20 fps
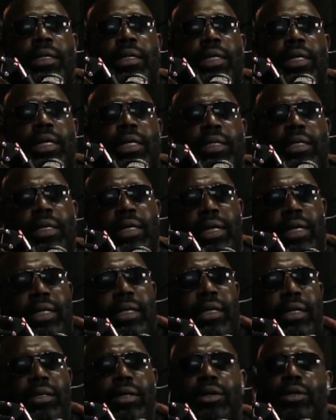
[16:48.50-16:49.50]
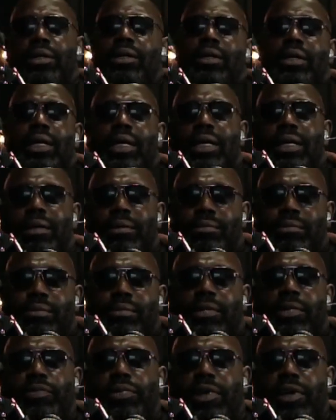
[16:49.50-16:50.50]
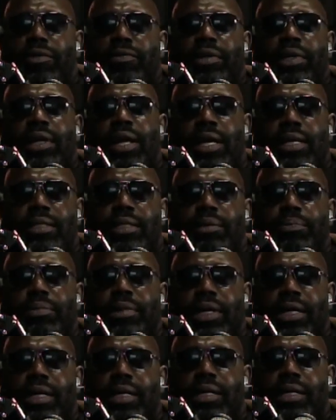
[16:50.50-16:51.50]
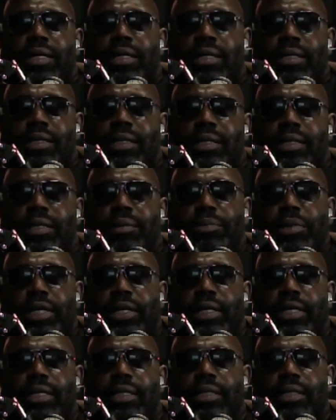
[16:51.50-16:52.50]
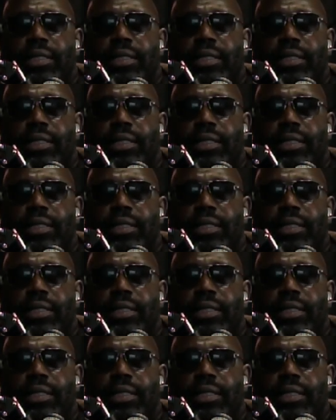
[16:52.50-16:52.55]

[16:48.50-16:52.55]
it, uh, you know, you um, you ever lost a, uh, a parent?